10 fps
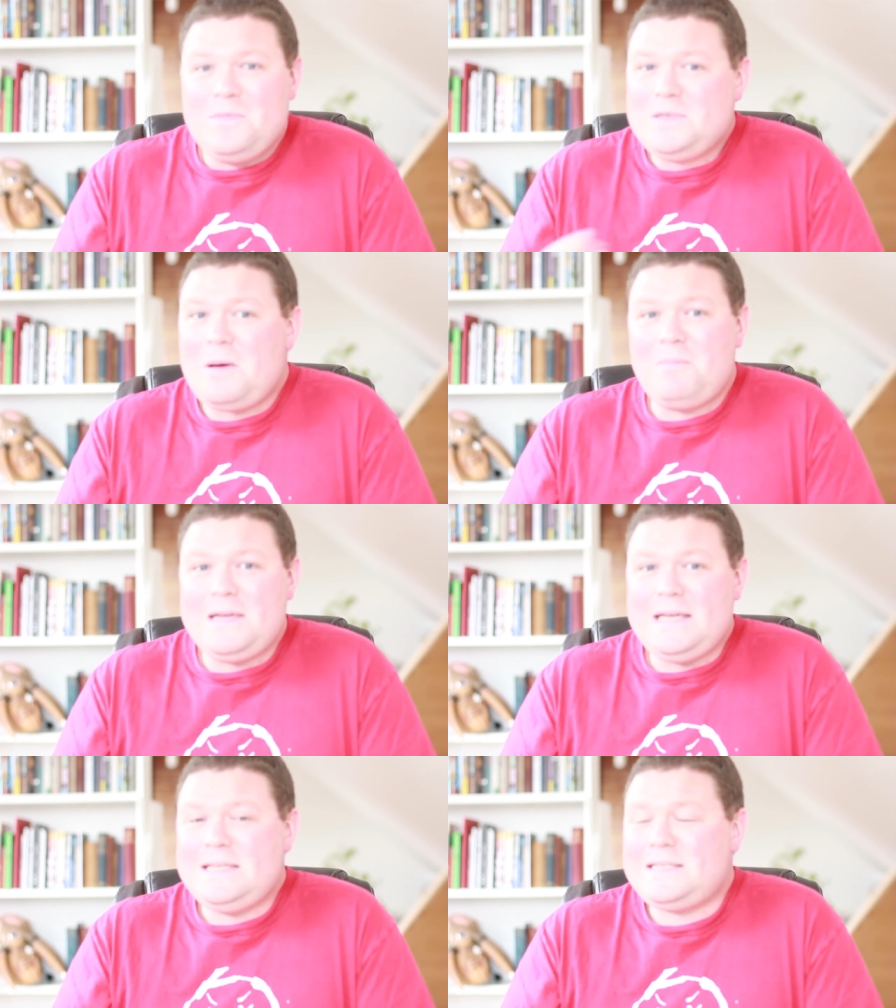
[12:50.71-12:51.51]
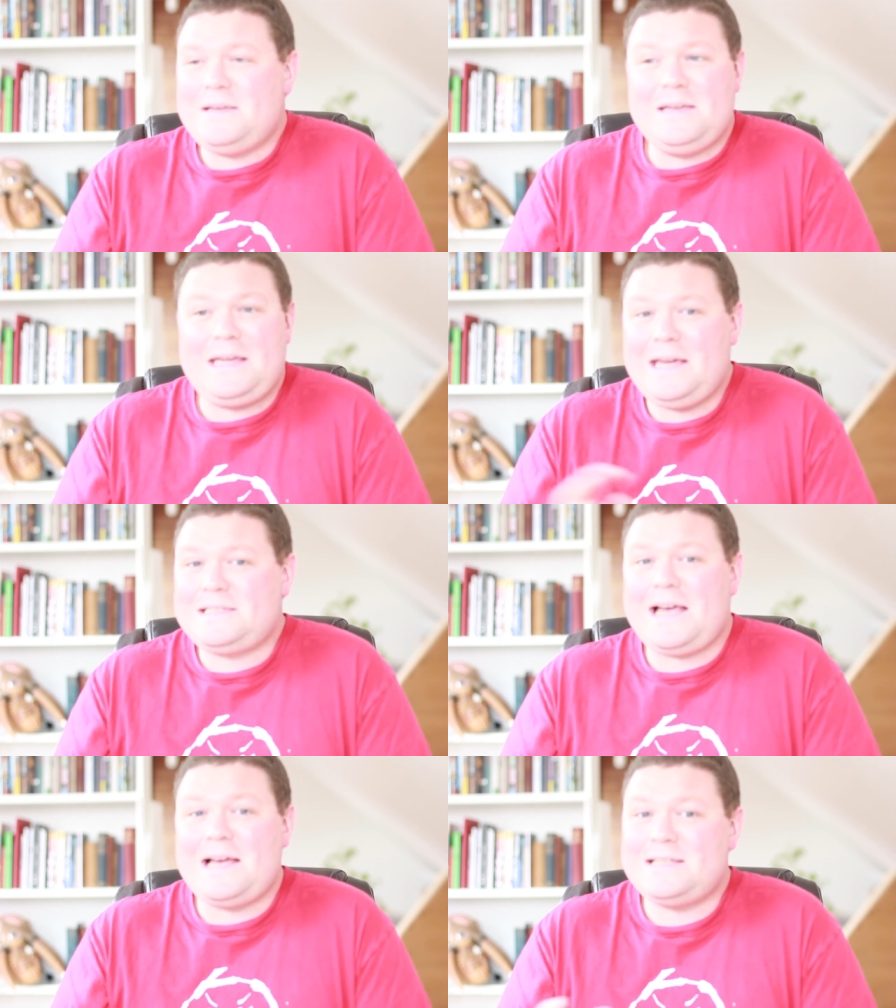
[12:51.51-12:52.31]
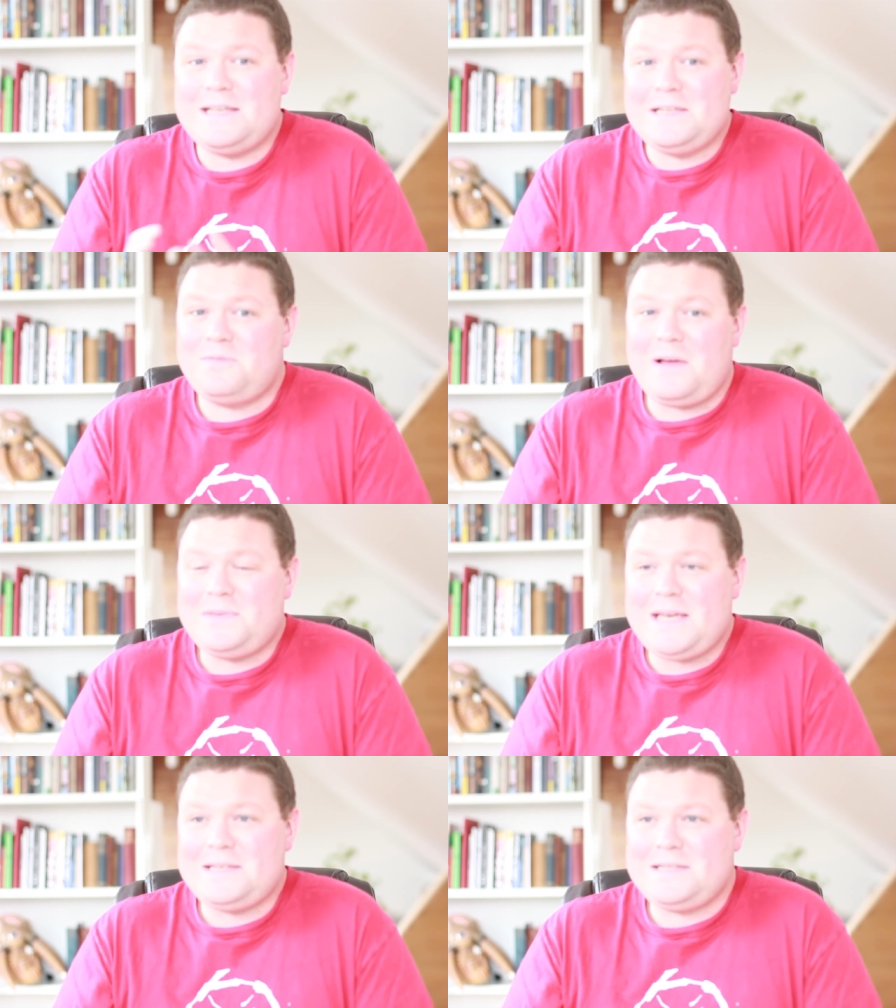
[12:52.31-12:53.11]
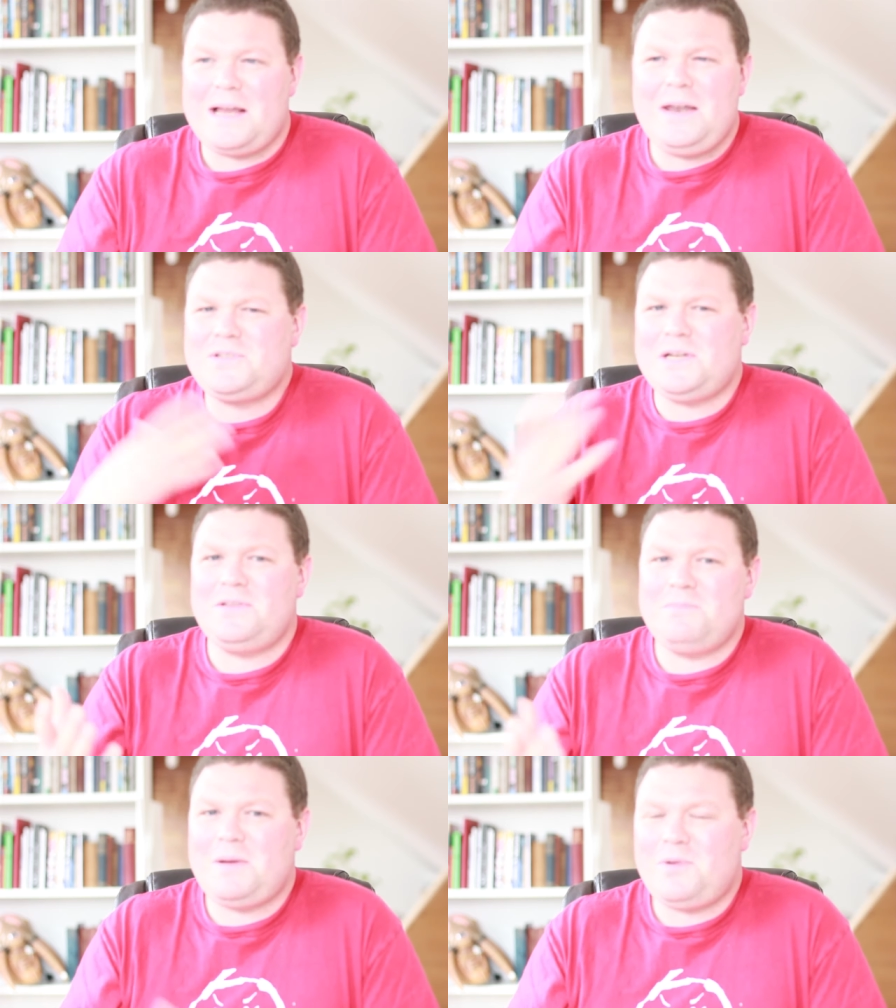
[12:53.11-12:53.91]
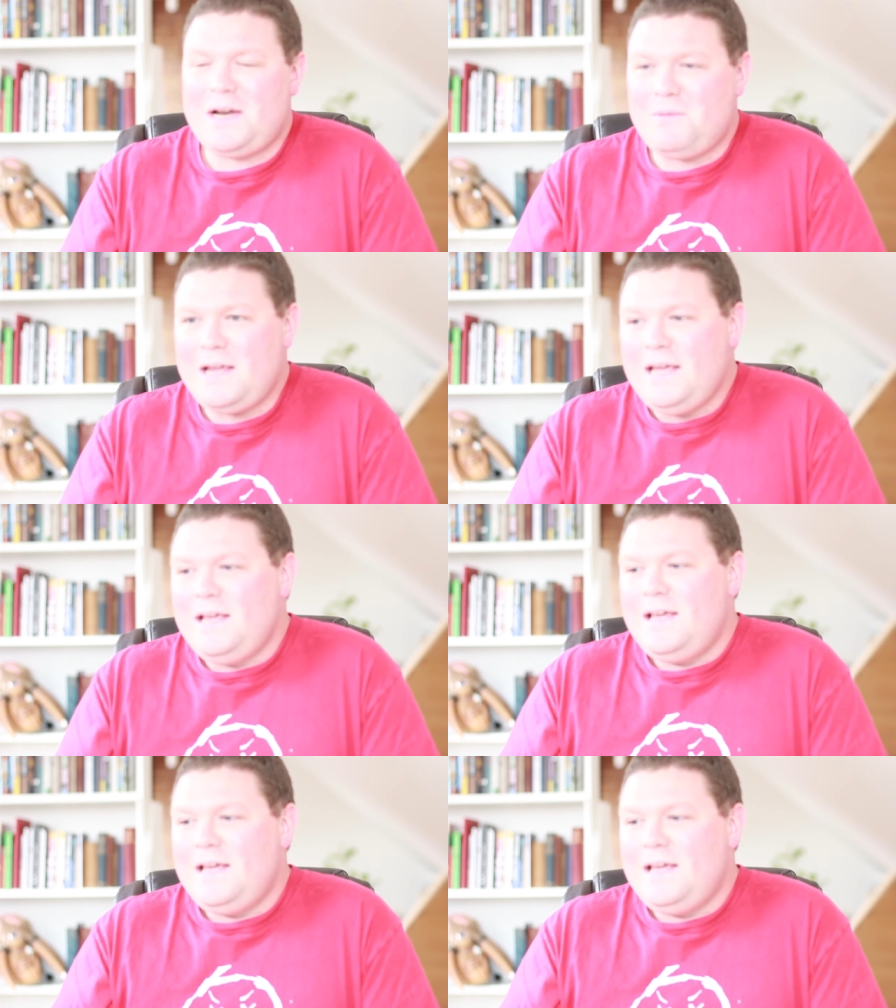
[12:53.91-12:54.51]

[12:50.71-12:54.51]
Zombies, it kicks ass, it's fantastic. I love Jonathan Mabry anyway.